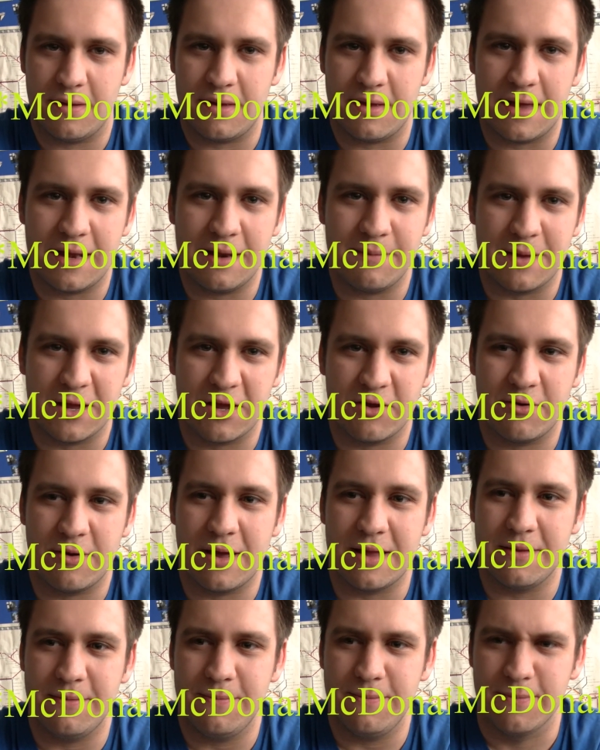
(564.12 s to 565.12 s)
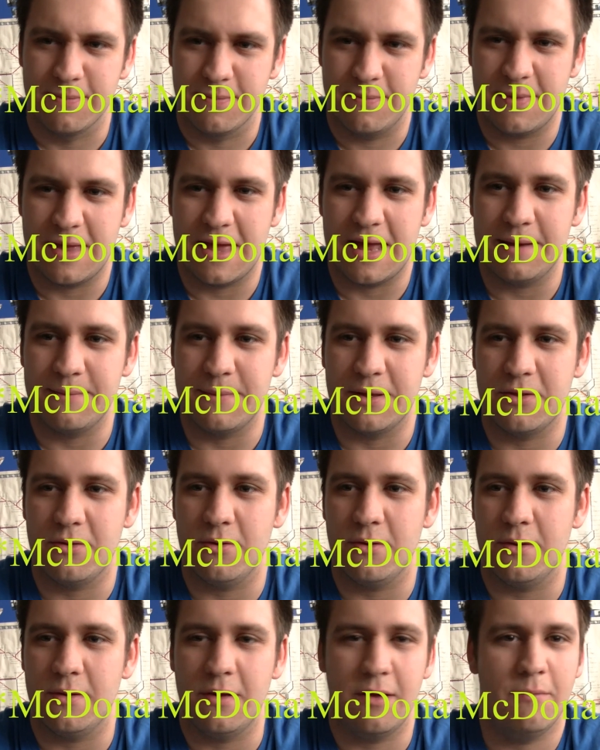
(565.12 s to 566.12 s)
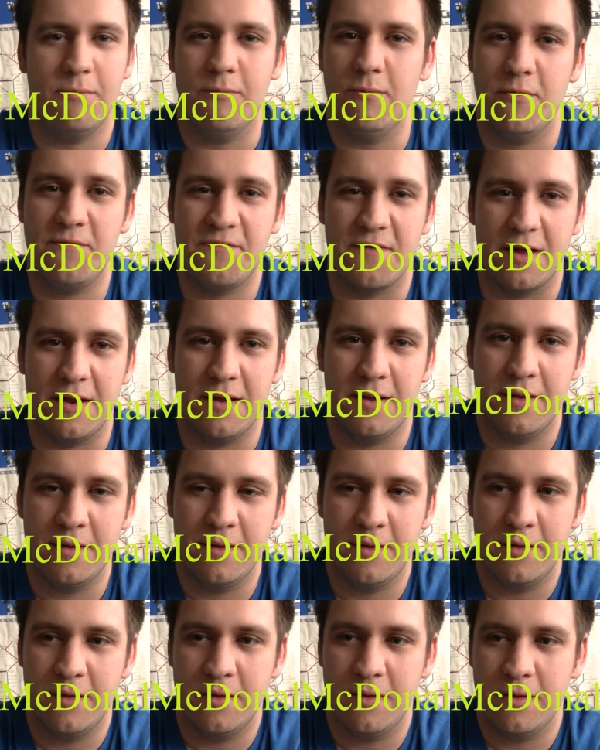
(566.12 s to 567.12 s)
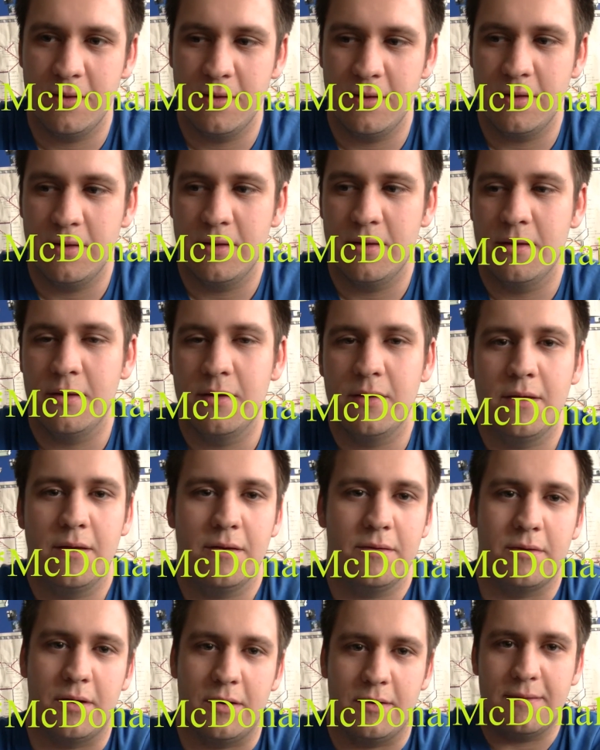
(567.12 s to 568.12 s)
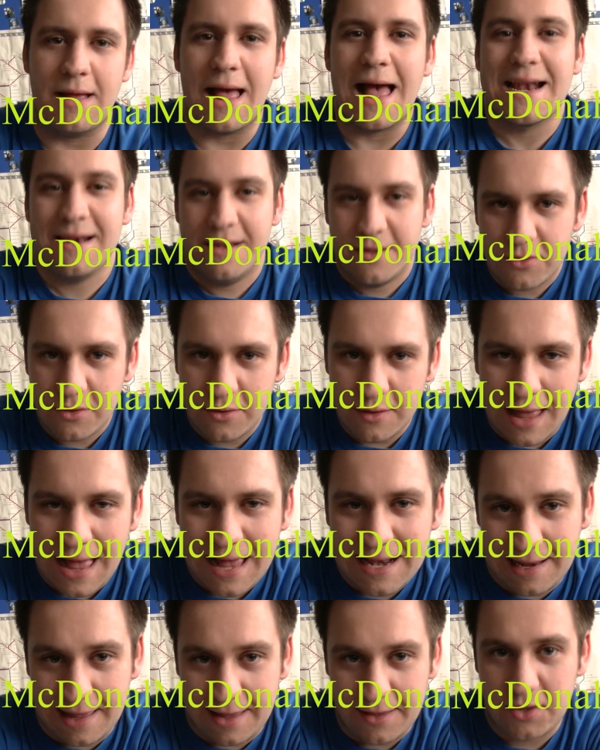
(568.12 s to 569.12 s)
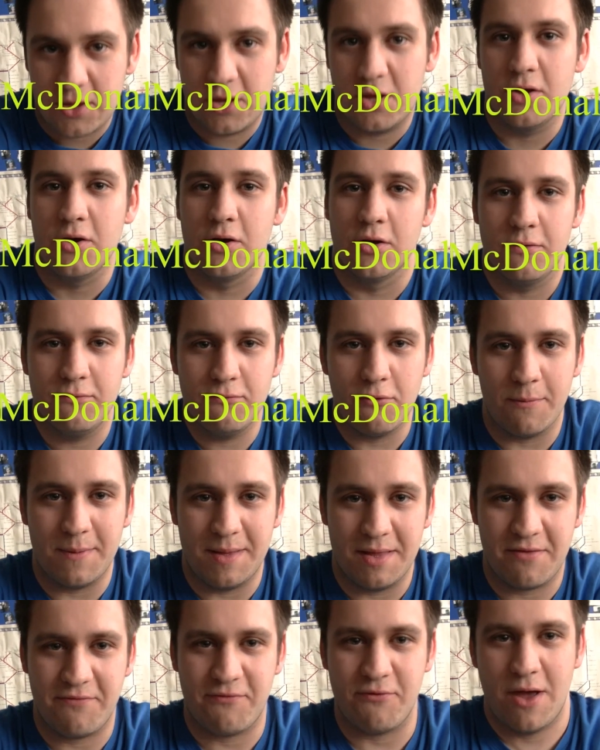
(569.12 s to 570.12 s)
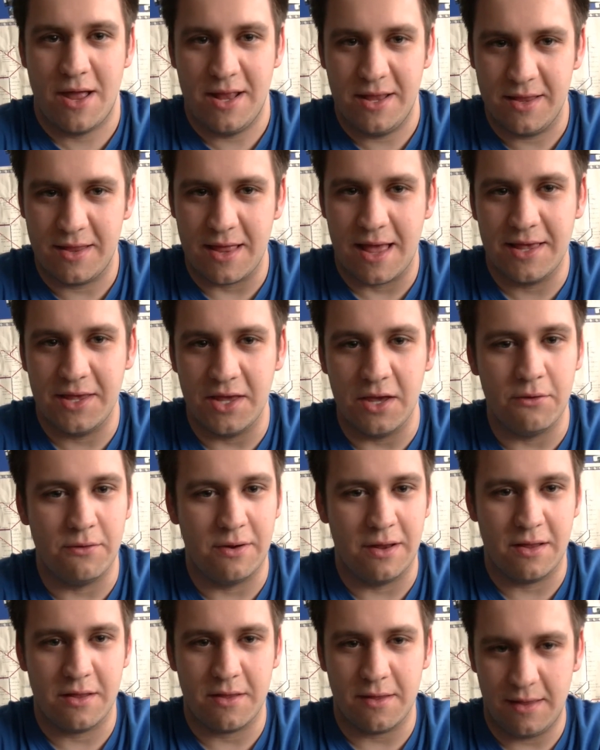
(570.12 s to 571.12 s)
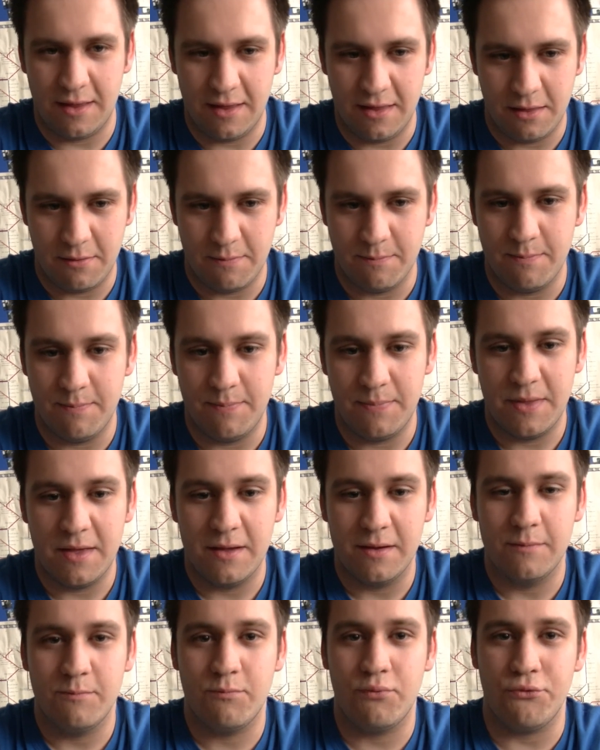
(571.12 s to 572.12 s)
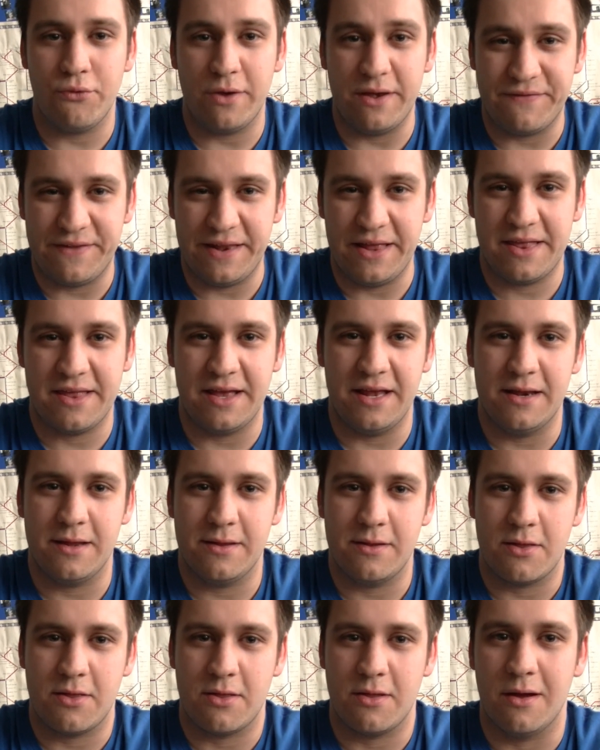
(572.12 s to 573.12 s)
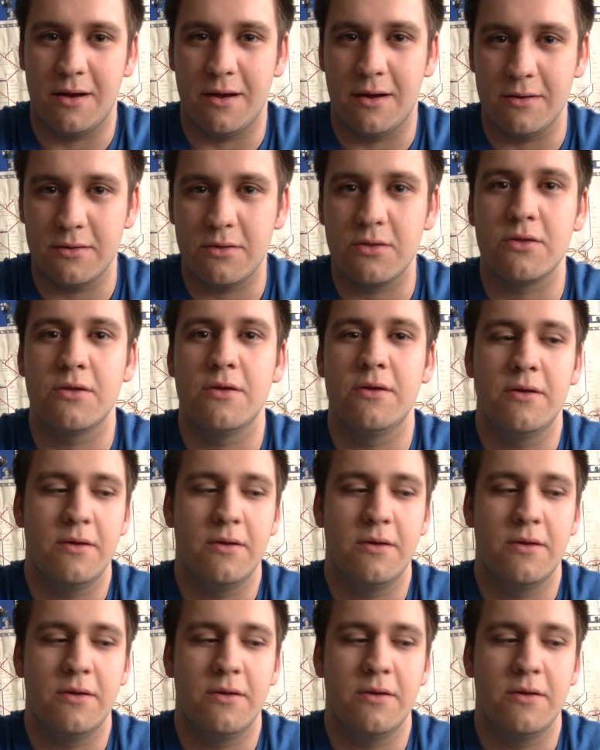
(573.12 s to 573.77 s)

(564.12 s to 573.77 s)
Alec McCradden? We'll find. Well, Alec, Robin's friend at Unit, is briefly seen at the start.